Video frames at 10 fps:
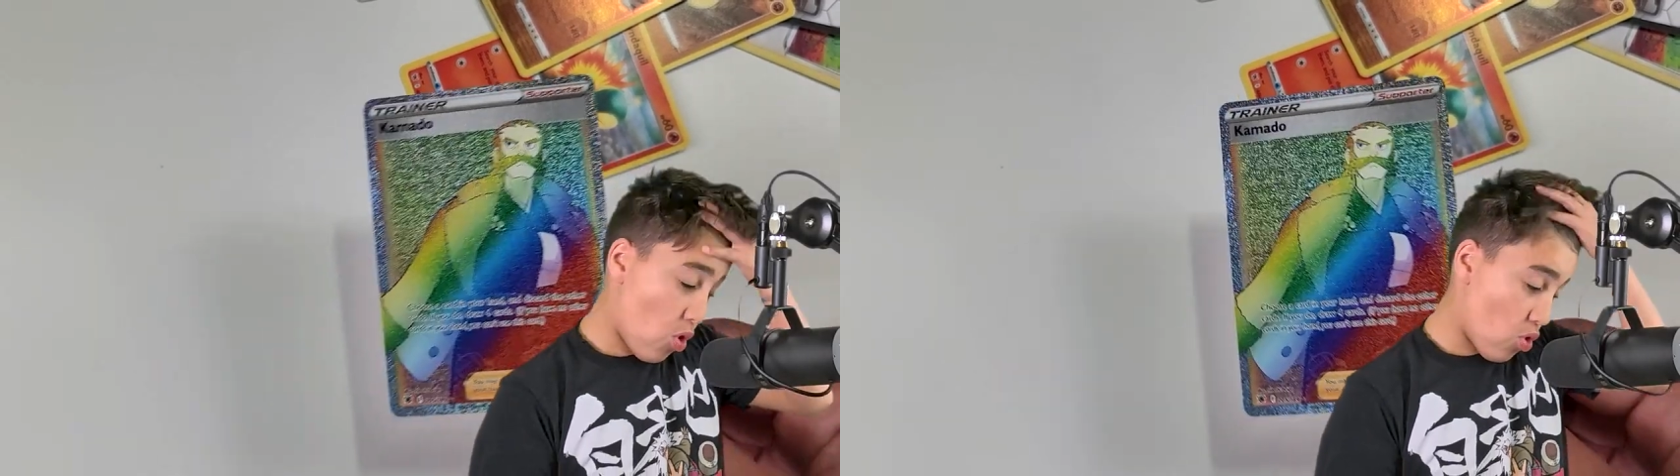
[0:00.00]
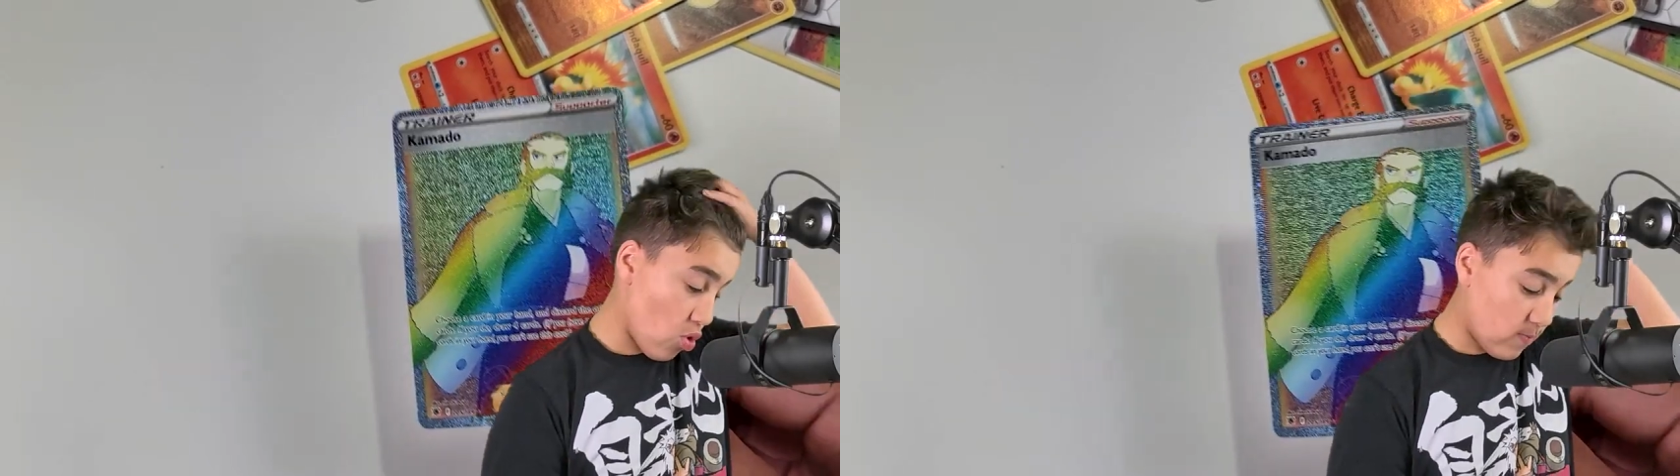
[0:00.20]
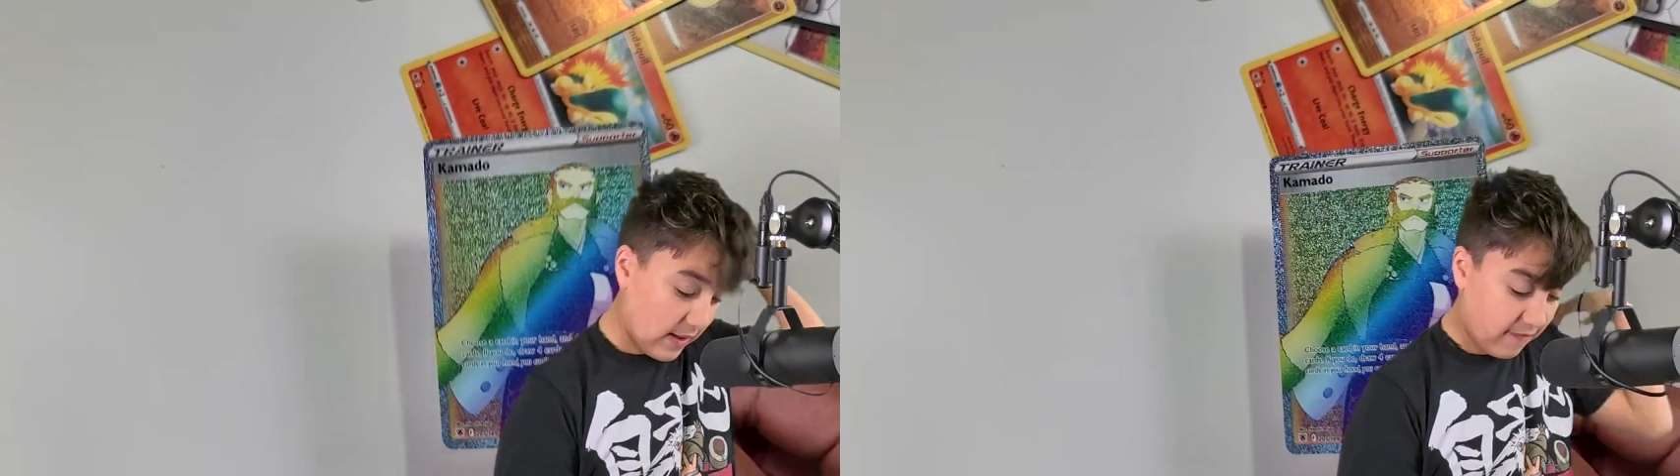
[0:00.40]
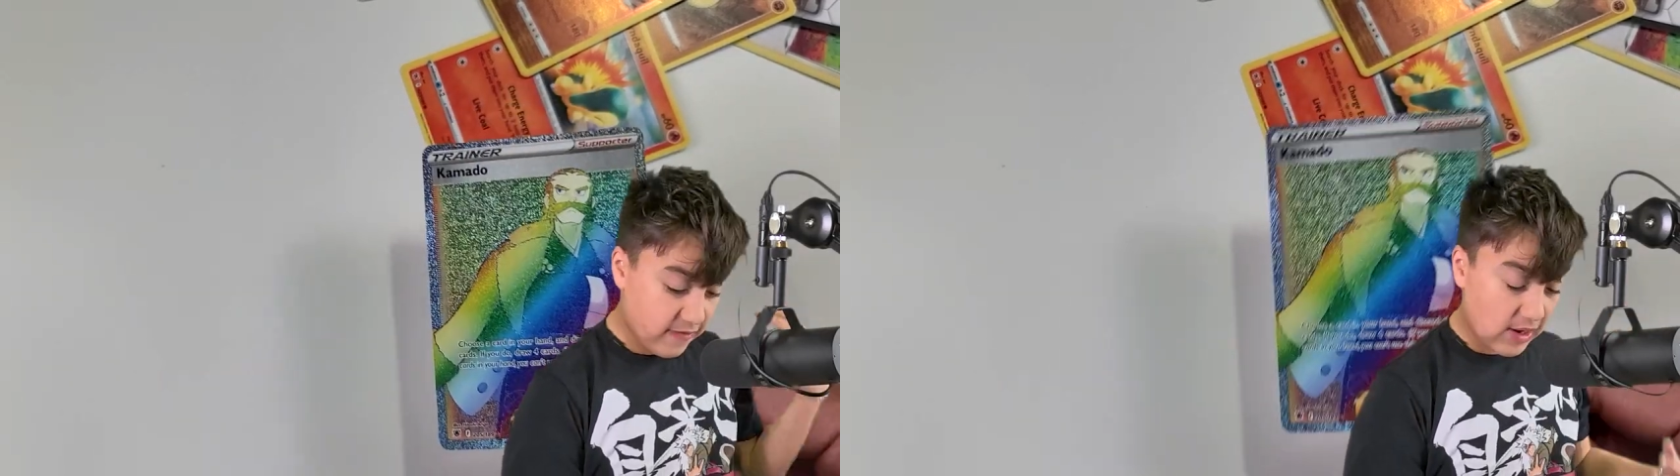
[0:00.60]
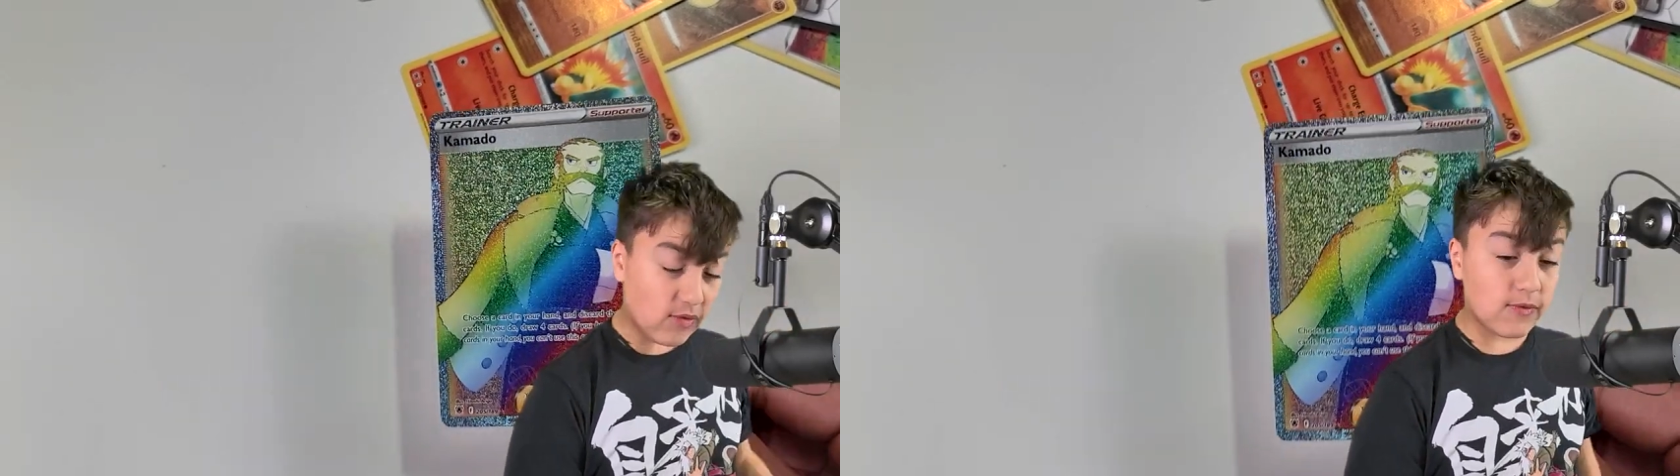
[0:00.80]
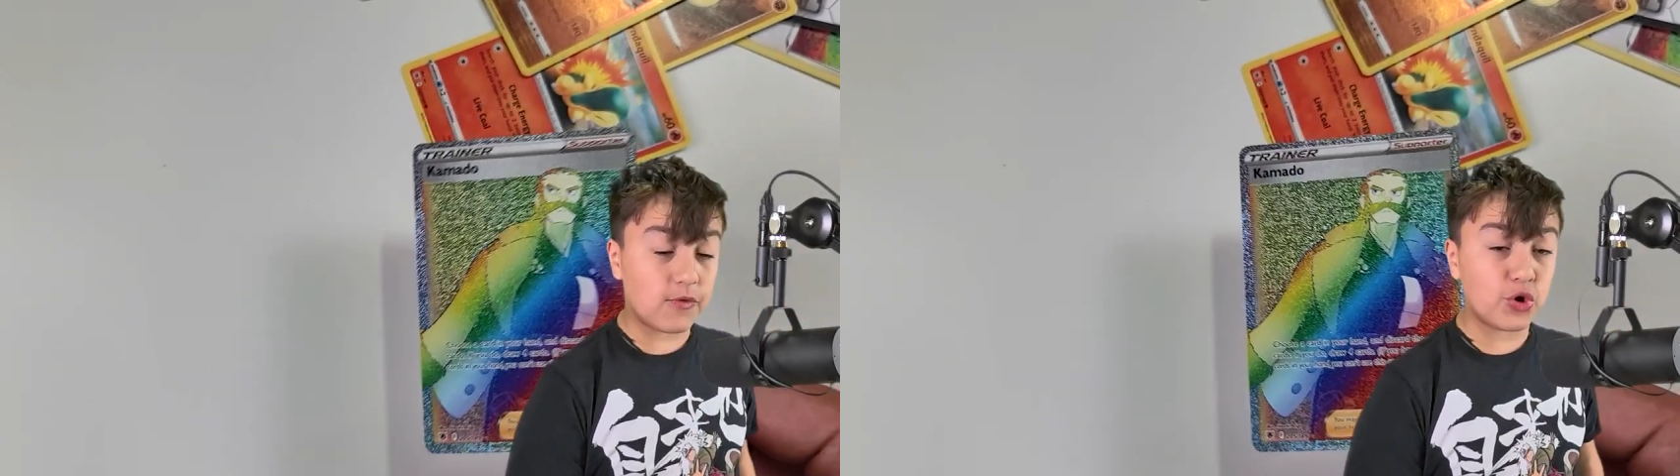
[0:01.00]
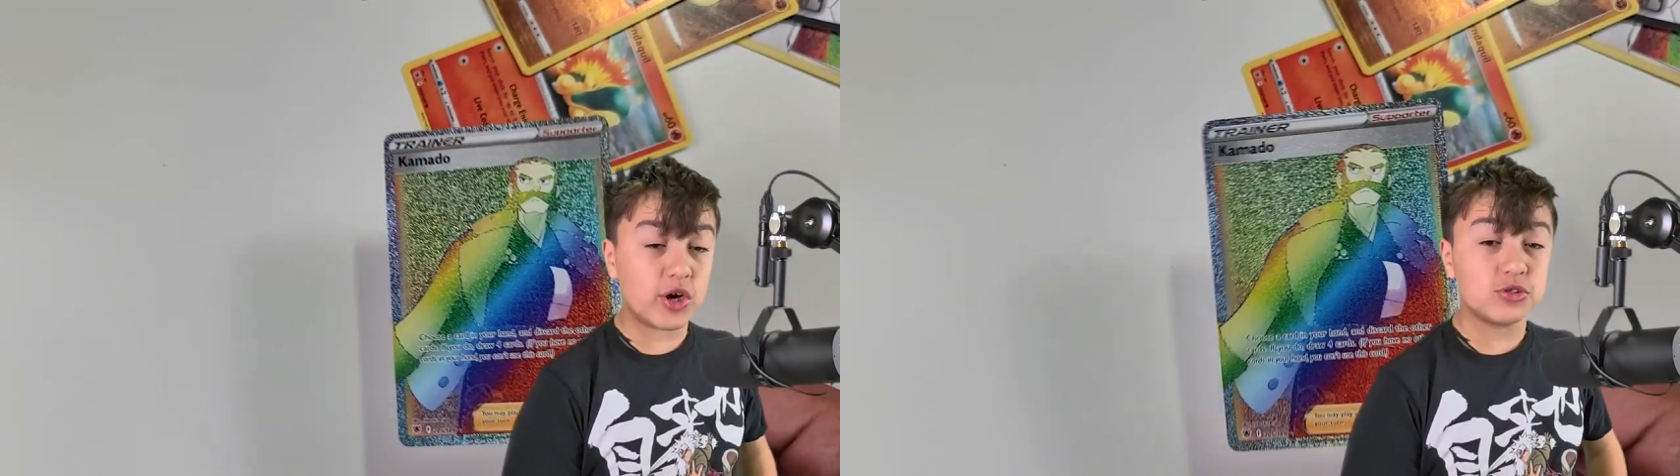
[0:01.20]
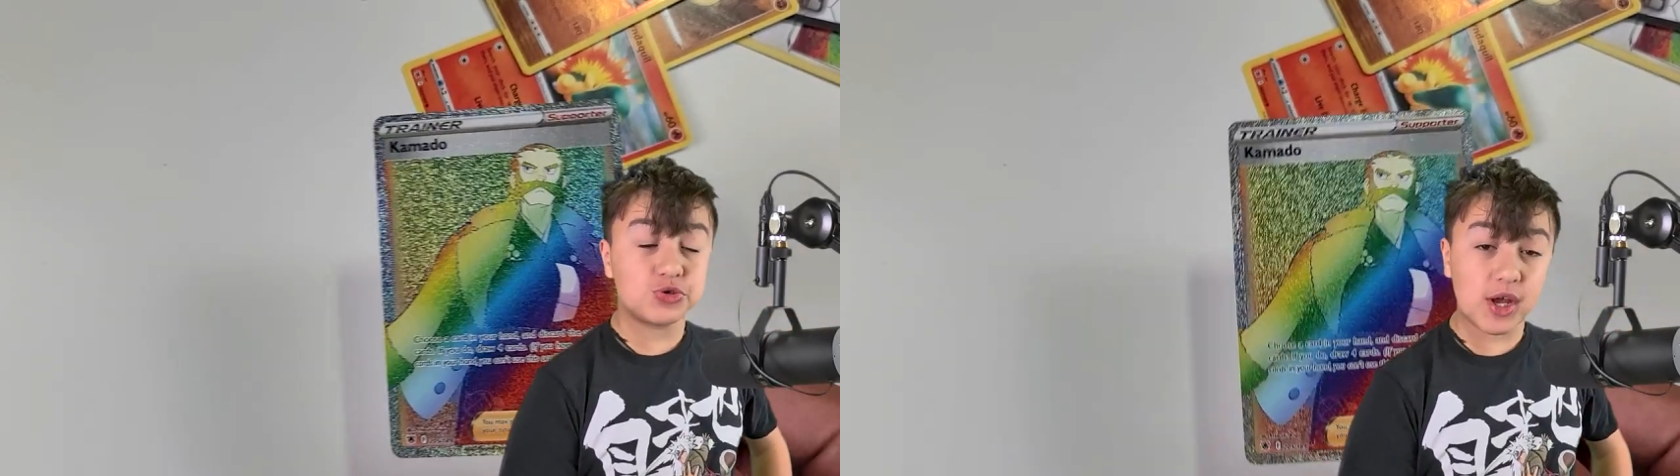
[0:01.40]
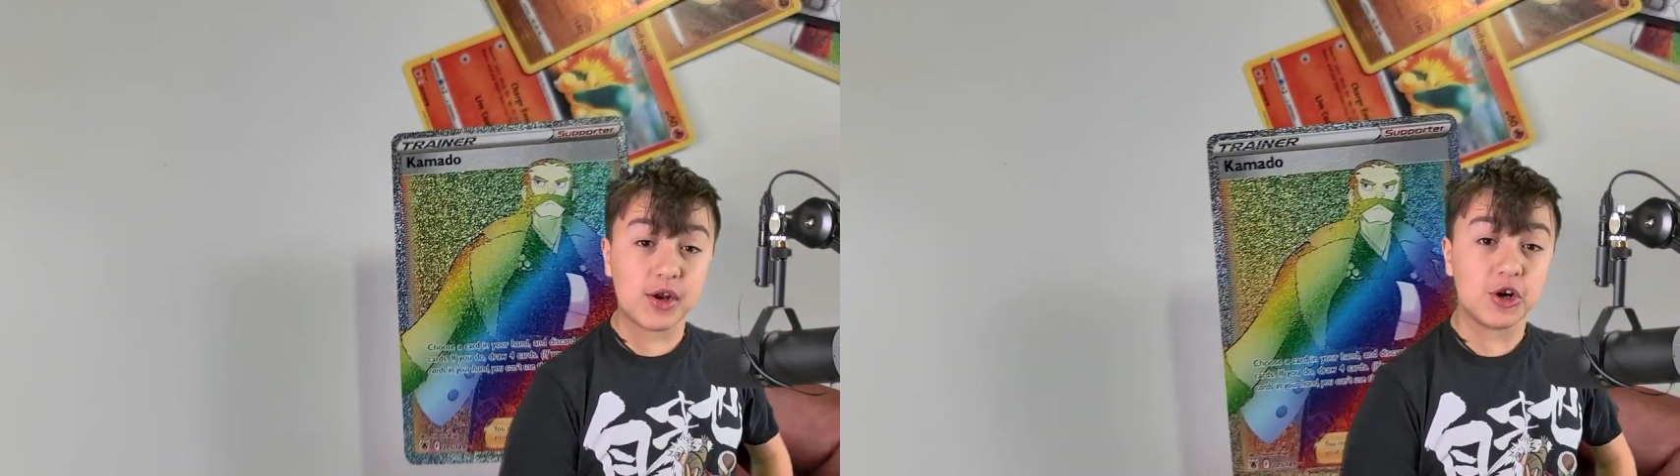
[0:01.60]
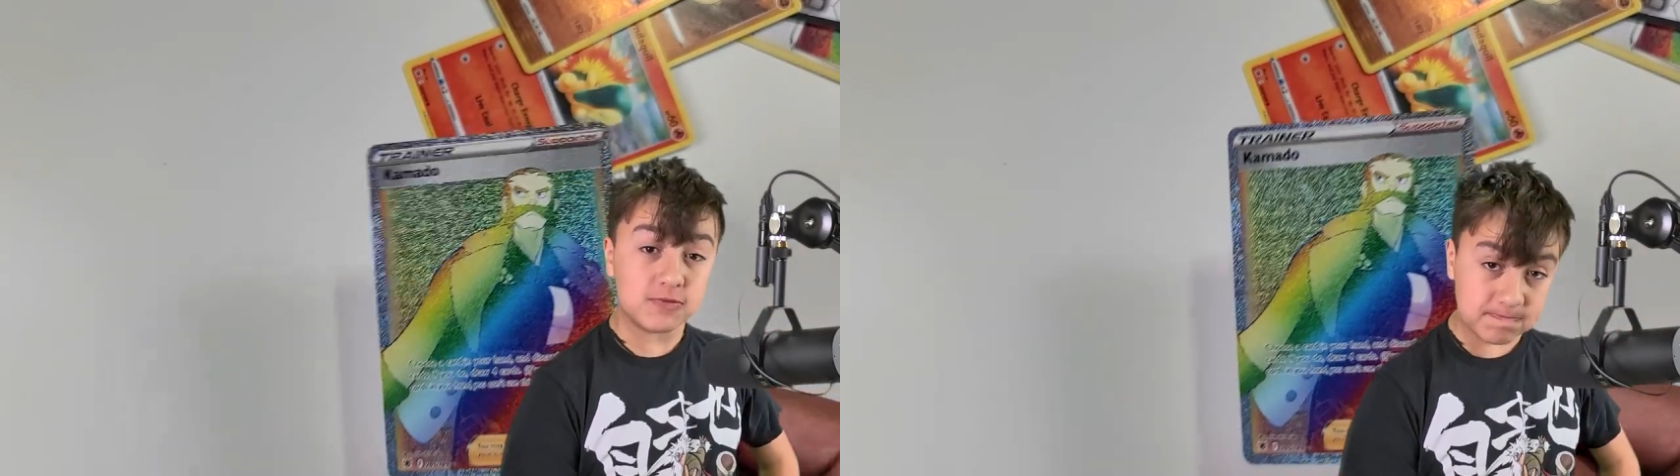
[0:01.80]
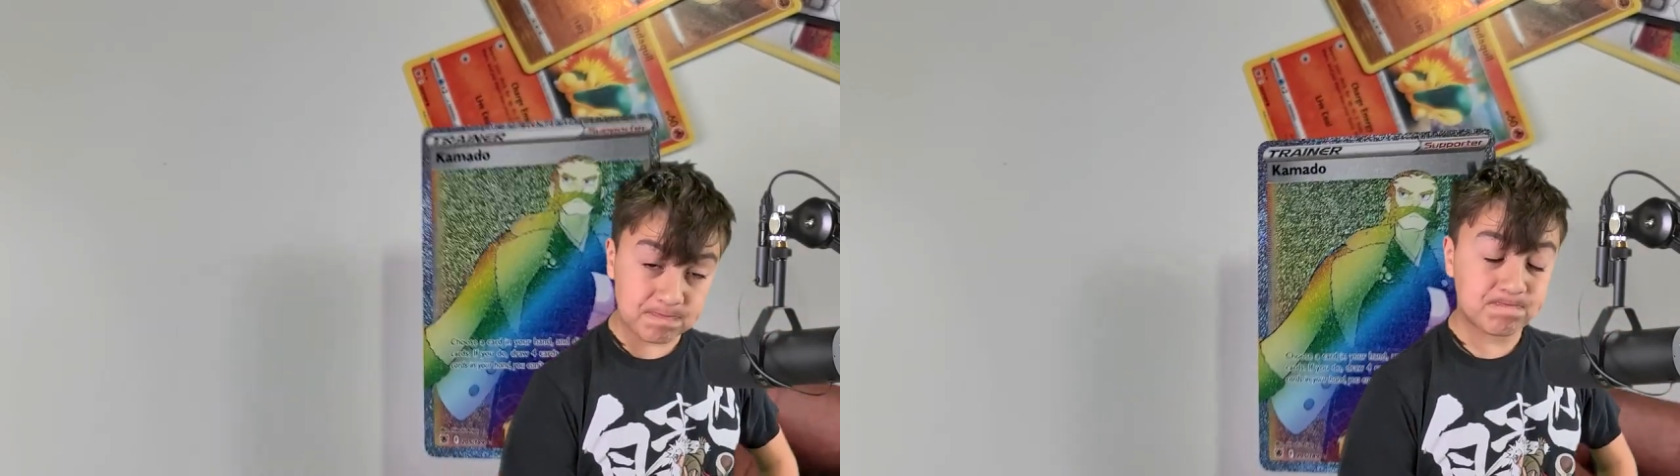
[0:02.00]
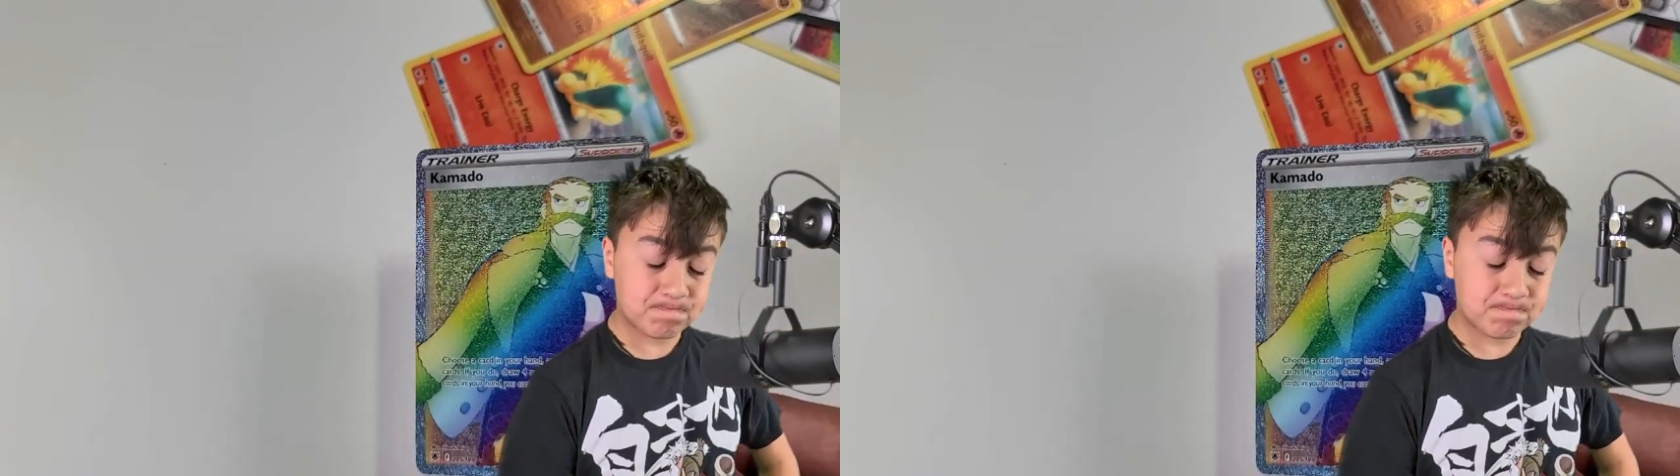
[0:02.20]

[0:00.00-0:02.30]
Oh, my favorite full art trainer.